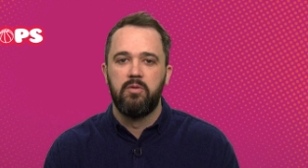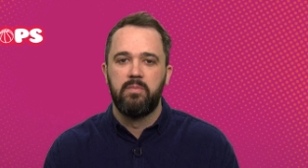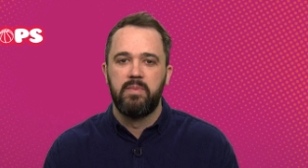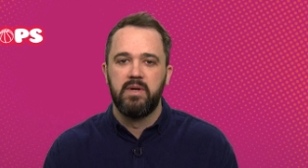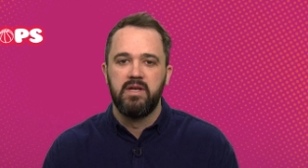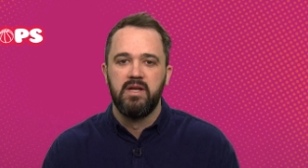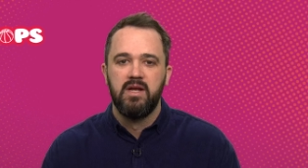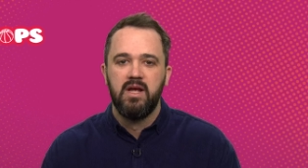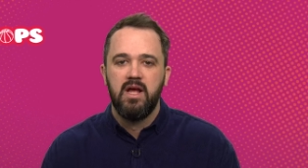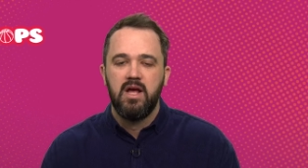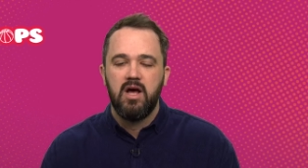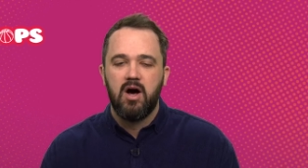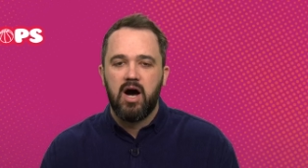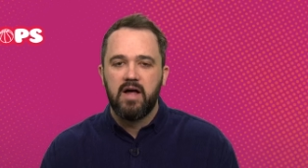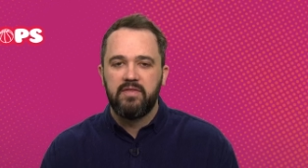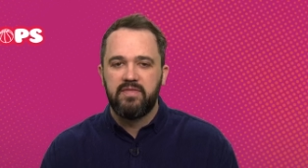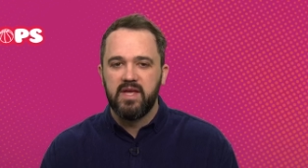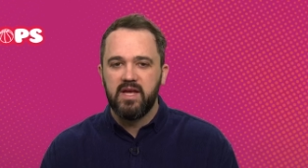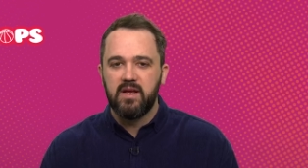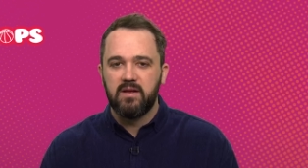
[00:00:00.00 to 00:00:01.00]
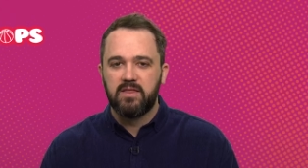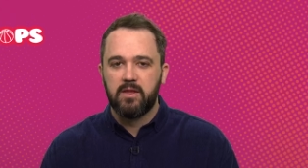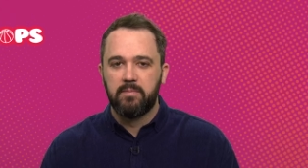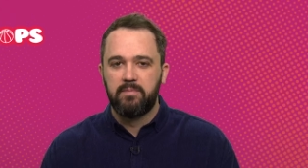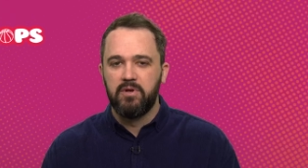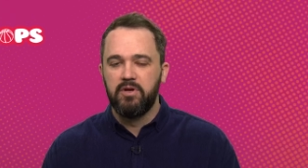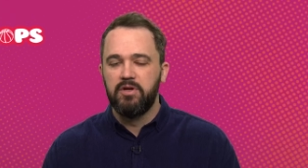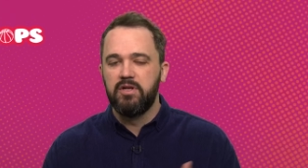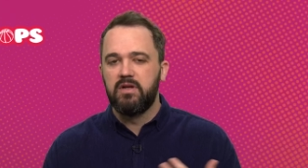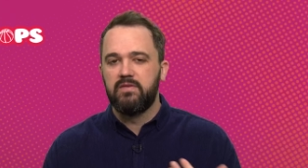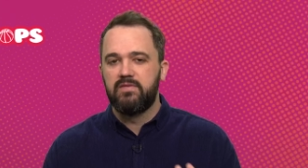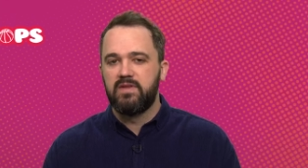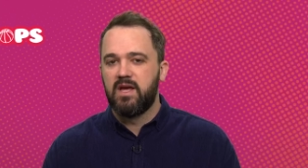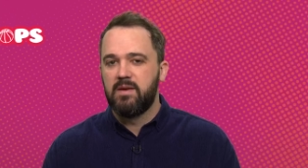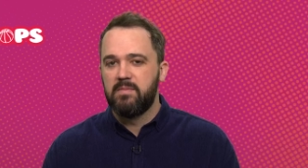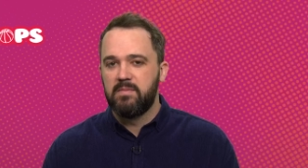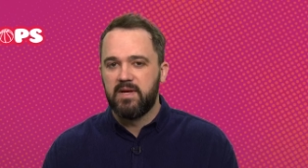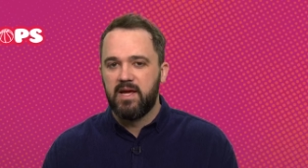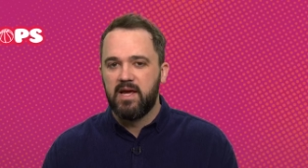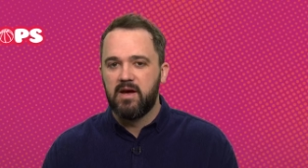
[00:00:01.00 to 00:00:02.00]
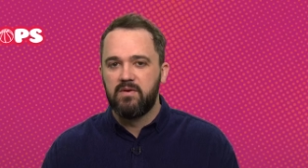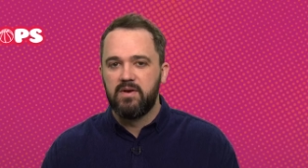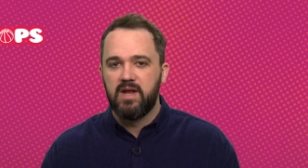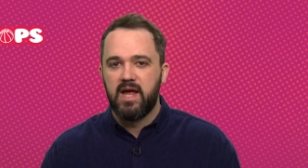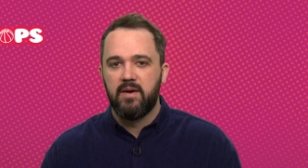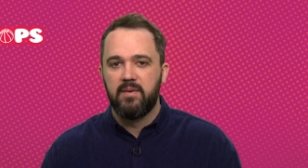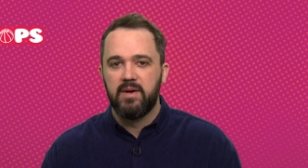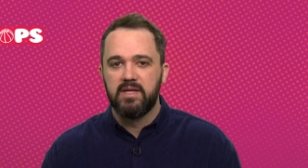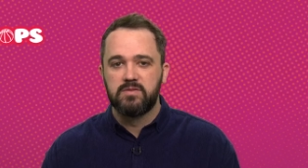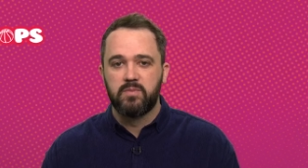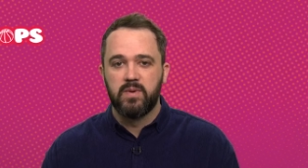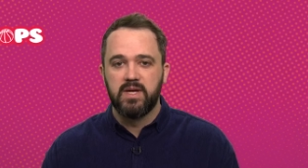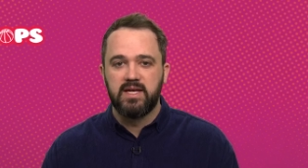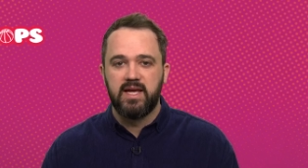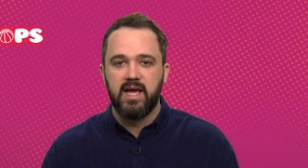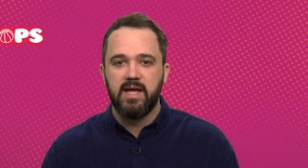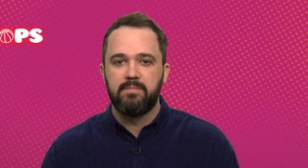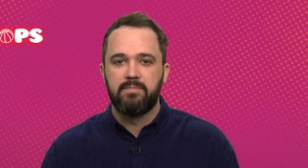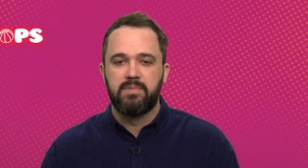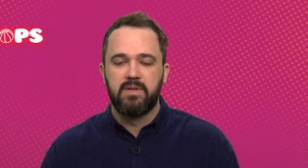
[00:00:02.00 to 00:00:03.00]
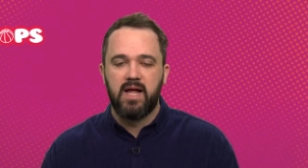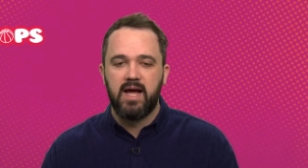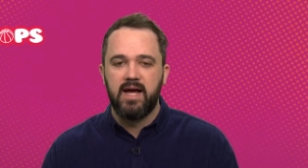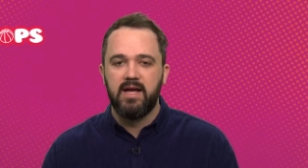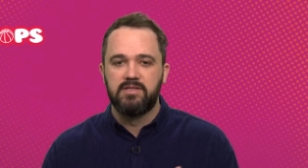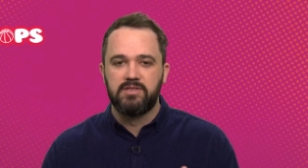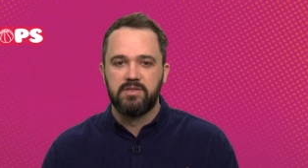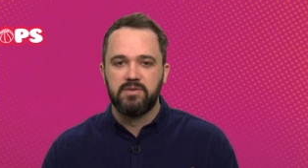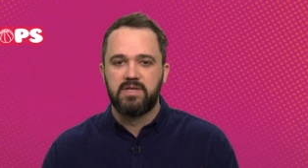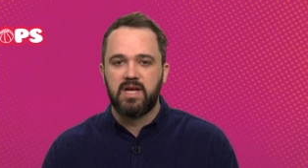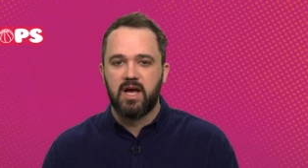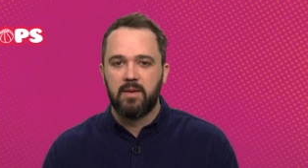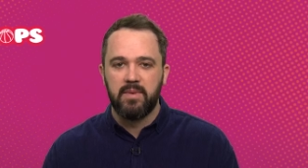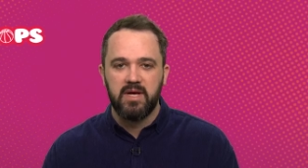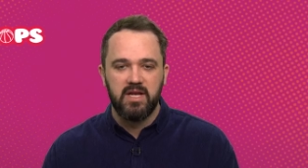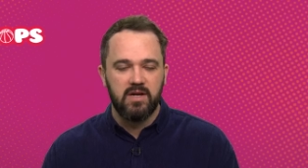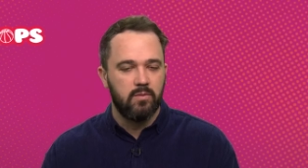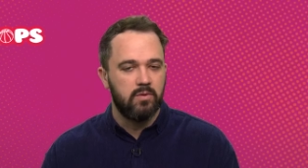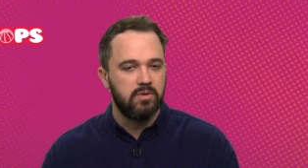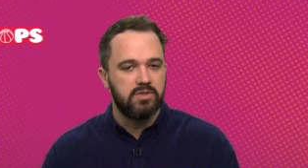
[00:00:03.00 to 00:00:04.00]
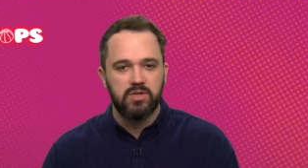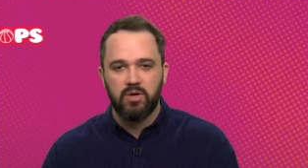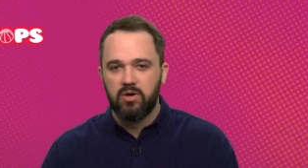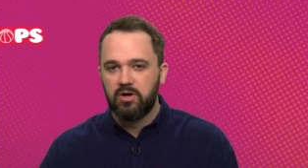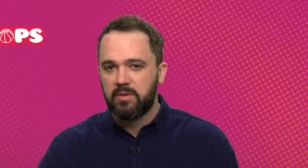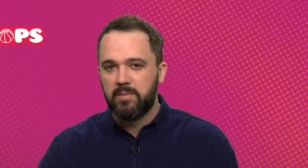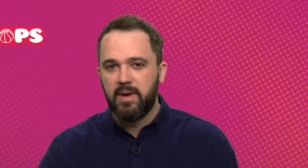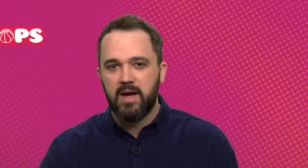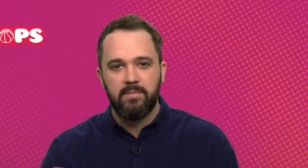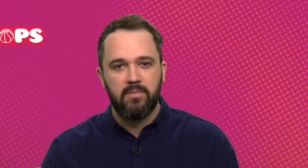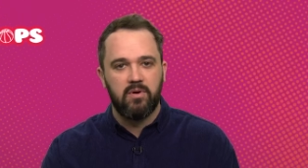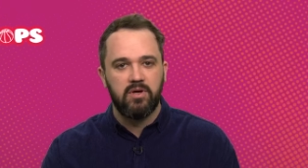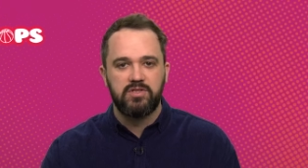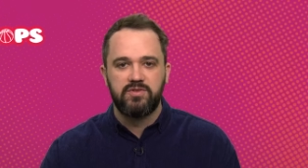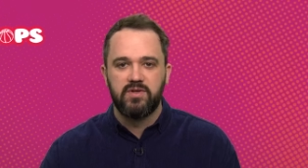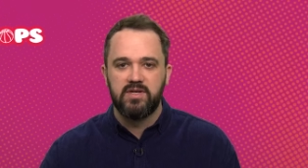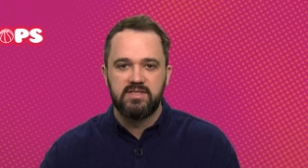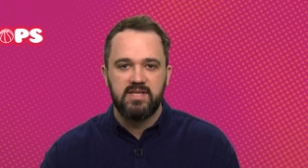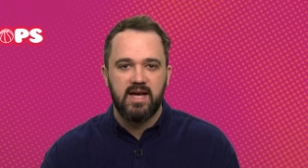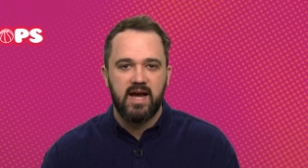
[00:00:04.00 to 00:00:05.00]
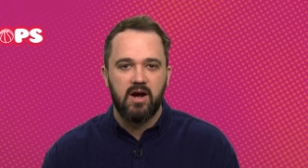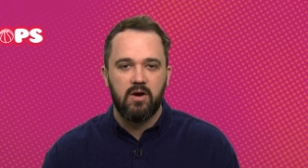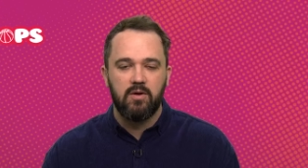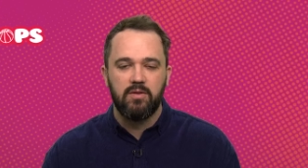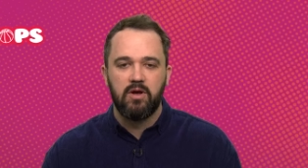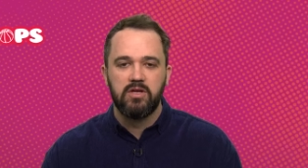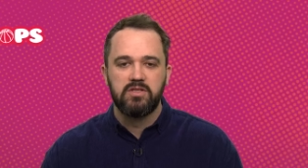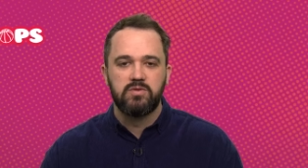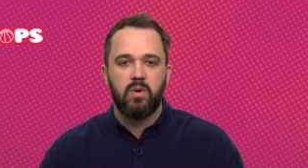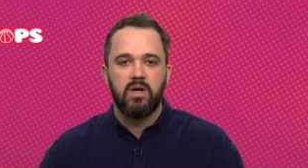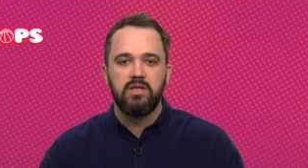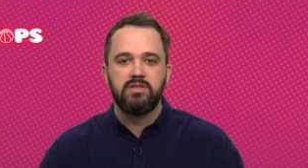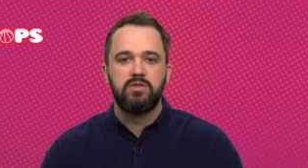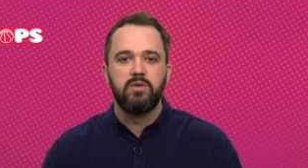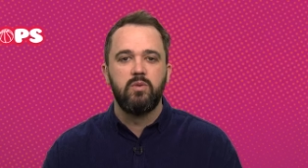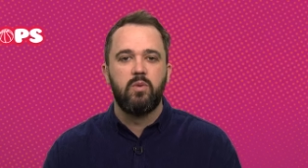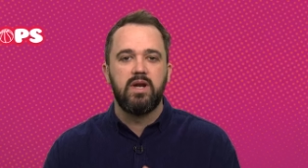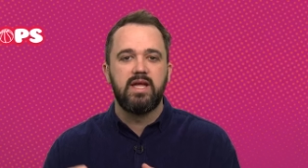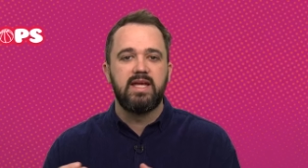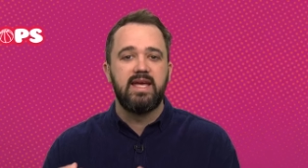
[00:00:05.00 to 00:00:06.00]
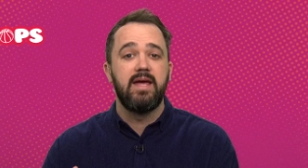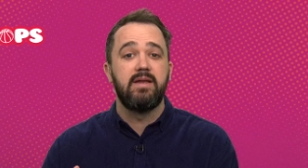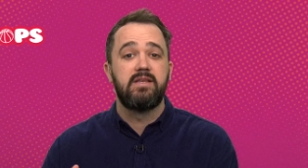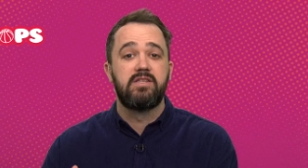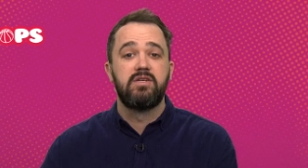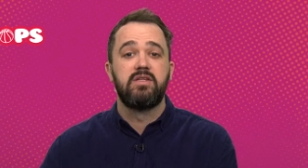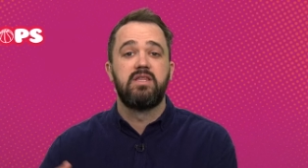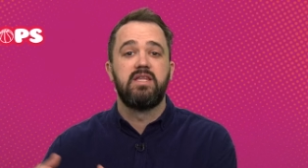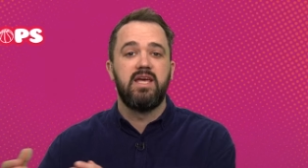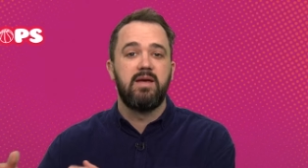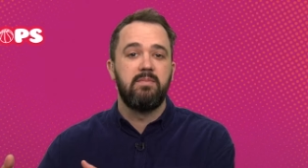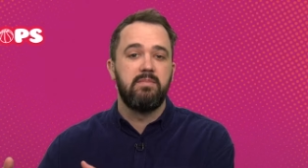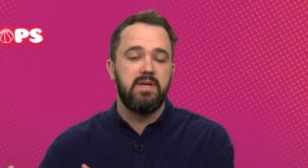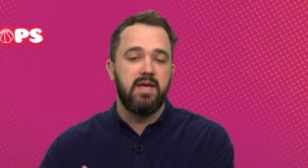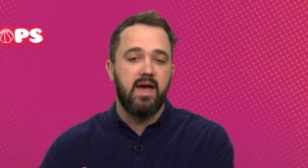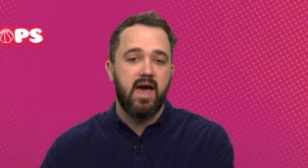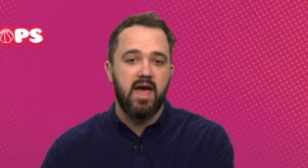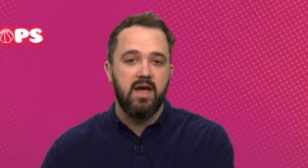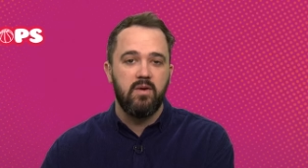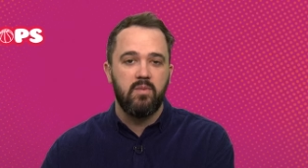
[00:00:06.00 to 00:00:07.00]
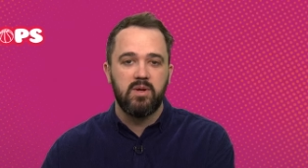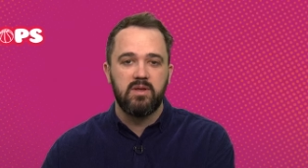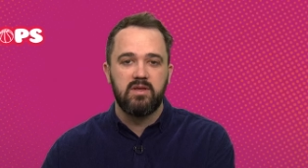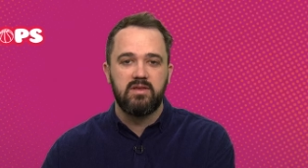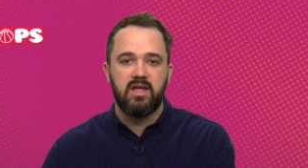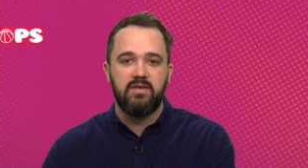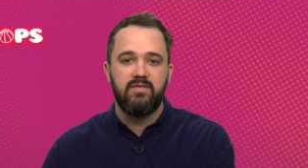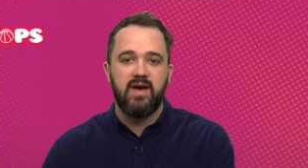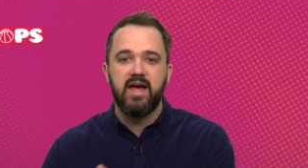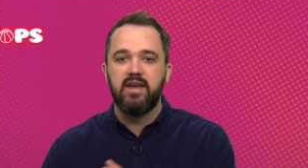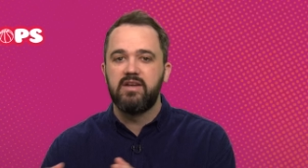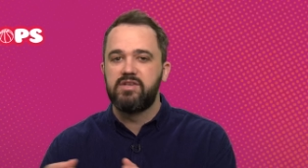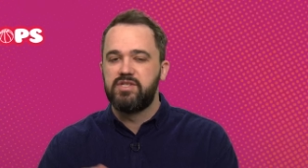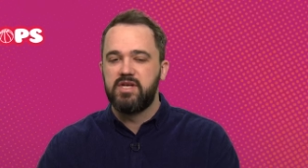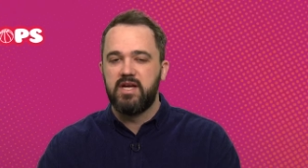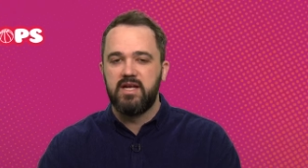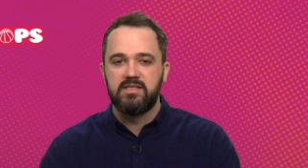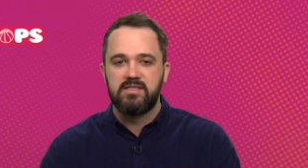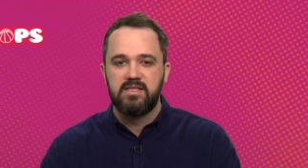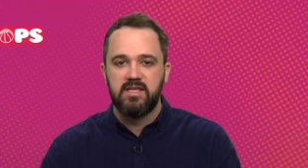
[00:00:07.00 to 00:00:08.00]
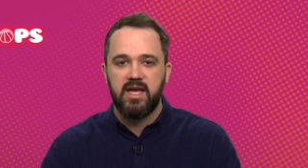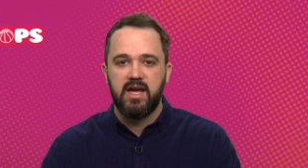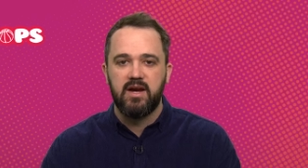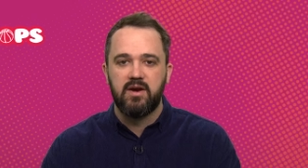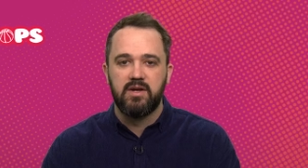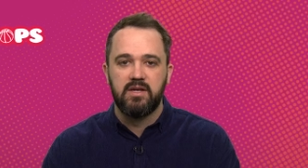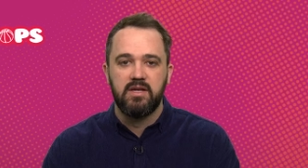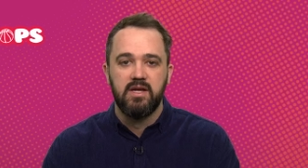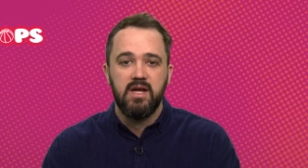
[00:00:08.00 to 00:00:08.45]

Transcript: But I think the beauty of the NBL now is we get players who come in, and we'll talk about Montrezl Harrell, those ones who want to get to the NBA, whether they've had a chance there and